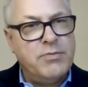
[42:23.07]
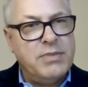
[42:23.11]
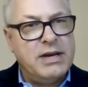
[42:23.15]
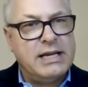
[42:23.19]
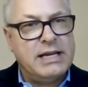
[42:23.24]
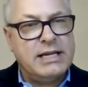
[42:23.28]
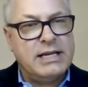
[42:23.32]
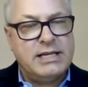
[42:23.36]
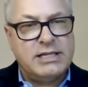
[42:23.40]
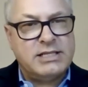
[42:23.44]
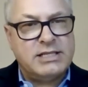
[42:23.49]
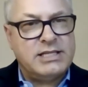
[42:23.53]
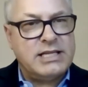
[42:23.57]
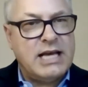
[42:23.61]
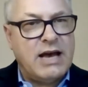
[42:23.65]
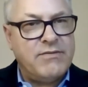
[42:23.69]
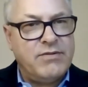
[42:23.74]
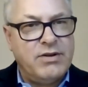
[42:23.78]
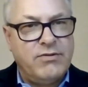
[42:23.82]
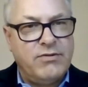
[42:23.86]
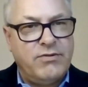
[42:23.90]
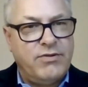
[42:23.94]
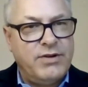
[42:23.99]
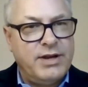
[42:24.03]
committed a
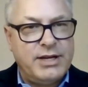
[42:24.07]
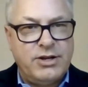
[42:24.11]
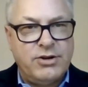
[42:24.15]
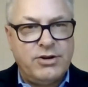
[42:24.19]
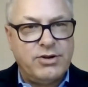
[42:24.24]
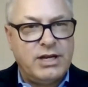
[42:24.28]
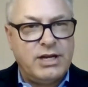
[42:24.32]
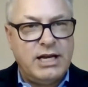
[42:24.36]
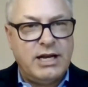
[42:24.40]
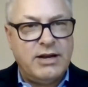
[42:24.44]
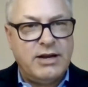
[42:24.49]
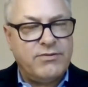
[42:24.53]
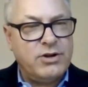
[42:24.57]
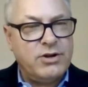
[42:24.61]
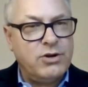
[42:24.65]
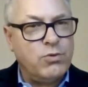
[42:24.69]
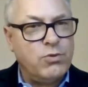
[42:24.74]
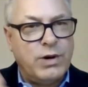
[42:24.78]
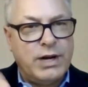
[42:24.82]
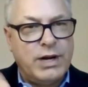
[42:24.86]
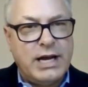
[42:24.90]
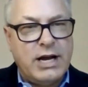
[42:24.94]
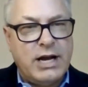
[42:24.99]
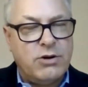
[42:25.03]
seven figure gift
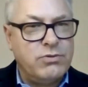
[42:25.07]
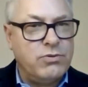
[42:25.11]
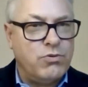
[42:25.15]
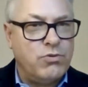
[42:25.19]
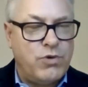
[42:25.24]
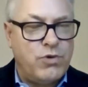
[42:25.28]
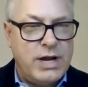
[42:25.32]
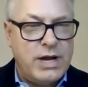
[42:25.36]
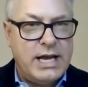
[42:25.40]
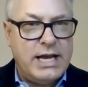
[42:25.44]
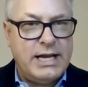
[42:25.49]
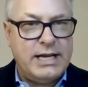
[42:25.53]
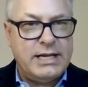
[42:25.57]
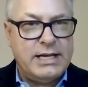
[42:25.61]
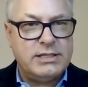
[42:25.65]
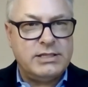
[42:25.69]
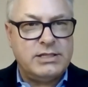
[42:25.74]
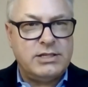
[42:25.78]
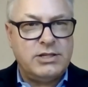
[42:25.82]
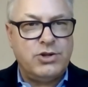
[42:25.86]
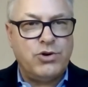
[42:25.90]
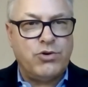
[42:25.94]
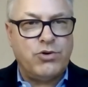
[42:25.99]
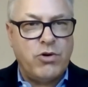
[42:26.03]
and went out and
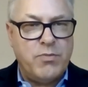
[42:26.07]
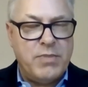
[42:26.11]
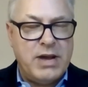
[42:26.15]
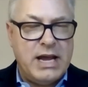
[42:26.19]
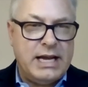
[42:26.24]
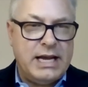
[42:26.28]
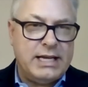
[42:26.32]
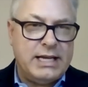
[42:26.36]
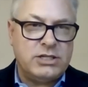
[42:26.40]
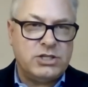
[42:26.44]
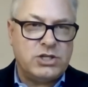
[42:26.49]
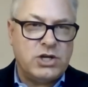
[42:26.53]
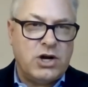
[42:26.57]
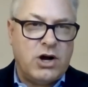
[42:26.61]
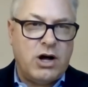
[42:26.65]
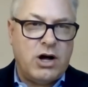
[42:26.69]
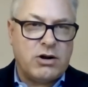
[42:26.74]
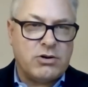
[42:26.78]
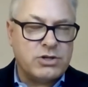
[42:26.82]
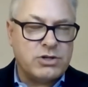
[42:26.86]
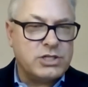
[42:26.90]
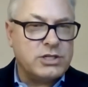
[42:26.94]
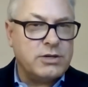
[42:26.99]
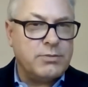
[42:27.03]
raised the remaining
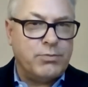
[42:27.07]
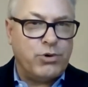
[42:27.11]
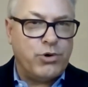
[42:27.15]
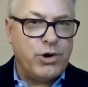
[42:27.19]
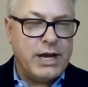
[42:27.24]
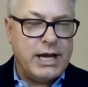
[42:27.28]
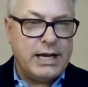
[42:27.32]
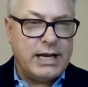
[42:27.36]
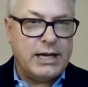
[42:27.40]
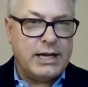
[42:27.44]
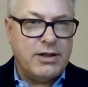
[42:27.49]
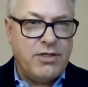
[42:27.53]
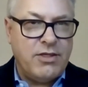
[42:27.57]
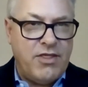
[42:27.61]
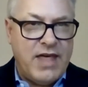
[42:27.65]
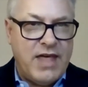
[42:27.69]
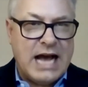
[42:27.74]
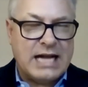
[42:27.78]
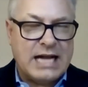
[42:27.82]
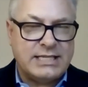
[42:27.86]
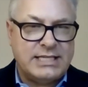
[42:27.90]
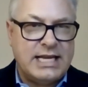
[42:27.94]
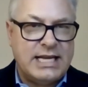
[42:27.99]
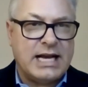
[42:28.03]
dollars to bring
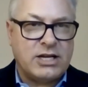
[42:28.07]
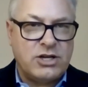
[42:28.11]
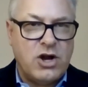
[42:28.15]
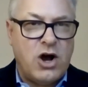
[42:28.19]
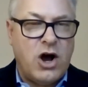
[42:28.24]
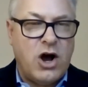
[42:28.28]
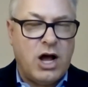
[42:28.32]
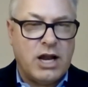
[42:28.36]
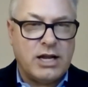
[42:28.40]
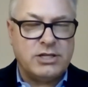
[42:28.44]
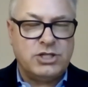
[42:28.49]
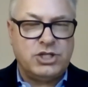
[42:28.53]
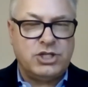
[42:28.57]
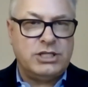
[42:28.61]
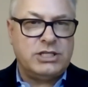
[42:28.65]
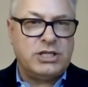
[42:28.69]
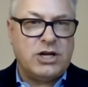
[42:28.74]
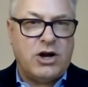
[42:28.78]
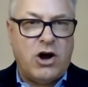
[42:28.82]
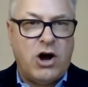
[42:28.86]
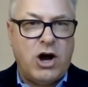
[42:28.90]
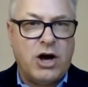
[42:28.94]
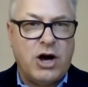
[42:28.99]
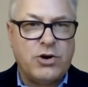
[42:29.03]
that technology
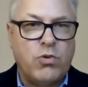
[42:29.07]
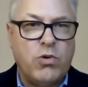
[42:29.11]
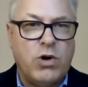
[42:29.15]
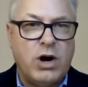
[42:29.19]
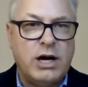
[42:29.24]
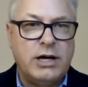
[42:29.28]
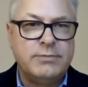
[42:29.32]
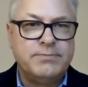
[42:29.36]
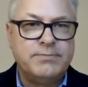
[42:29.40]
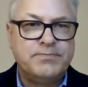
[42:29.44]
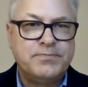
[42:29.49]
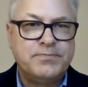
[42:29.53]
to Ottawa.